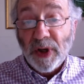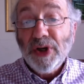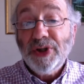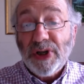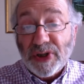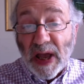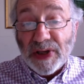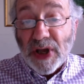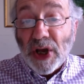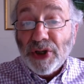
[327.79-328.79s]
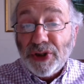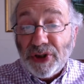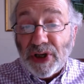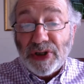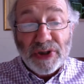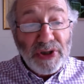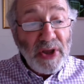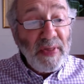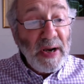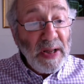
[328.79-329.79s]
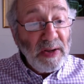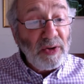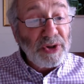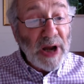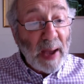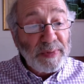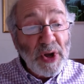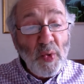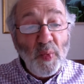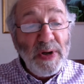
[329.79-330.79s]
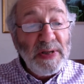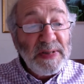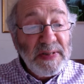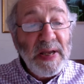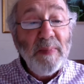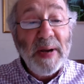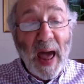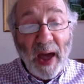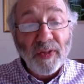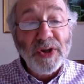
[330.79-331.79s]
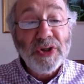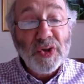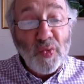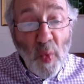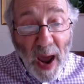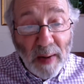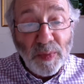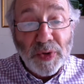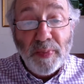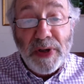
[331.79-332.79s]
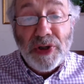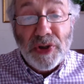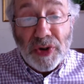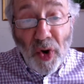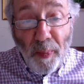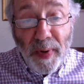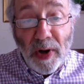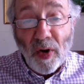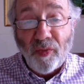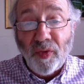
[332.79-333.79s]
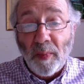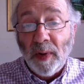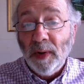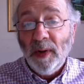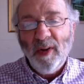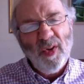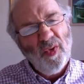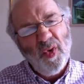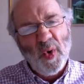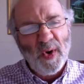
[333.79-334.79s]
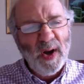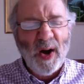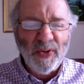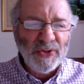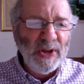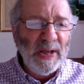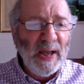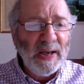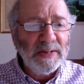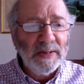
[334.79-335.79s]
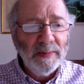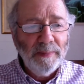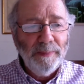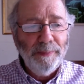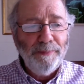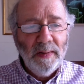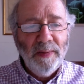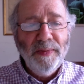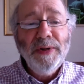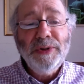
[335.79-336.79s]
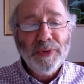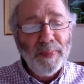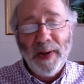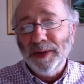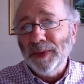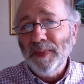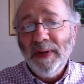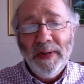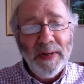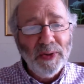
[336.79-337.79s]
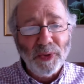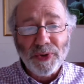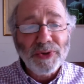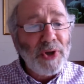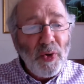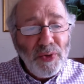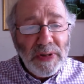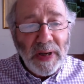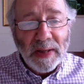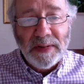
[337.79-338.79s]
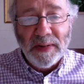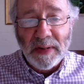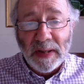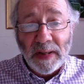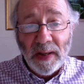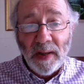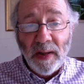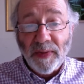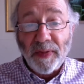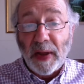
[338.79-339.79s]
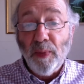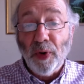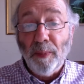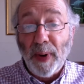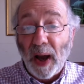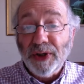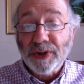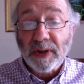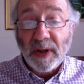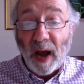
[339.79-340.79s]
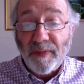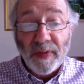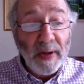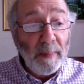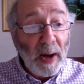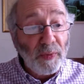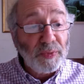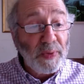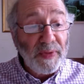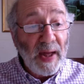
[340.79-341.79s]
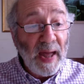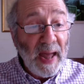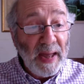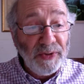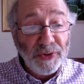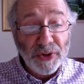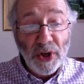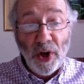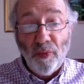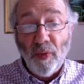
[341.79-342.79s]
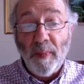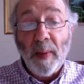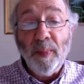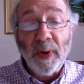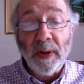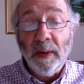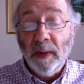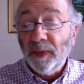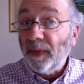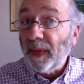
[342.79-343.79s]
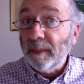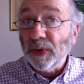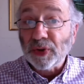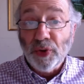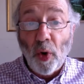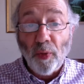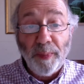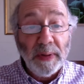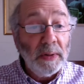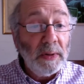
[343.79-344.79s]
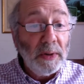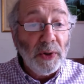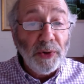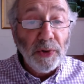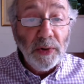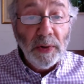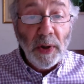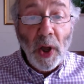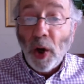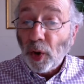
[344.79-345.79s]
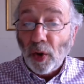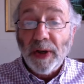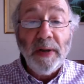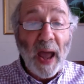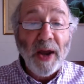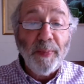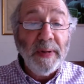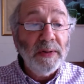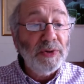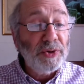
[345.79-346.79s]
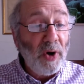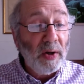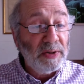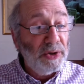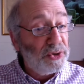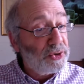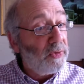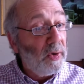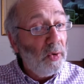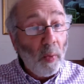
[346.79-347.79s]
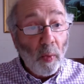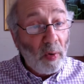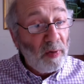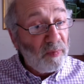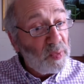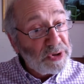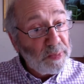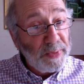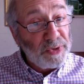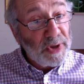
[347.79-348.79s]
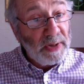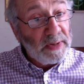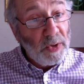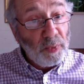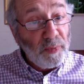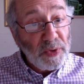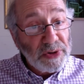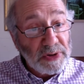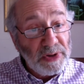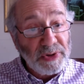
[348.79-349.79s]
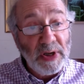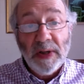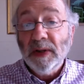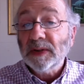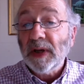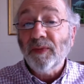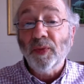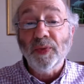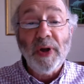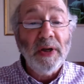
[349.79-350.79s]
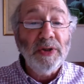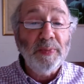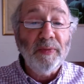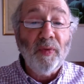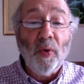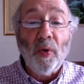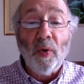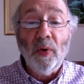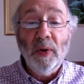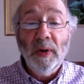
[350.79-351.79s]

She says she's seen the little chaps when it seemed like the sweat must be dropping off 'em, though folk can't see it. This made them giggle so delightedly that they were obliged to cover their mouths with their hands, remembering that they must not be heard. Colin had been instructed as to the law of whispers and low voices several days before.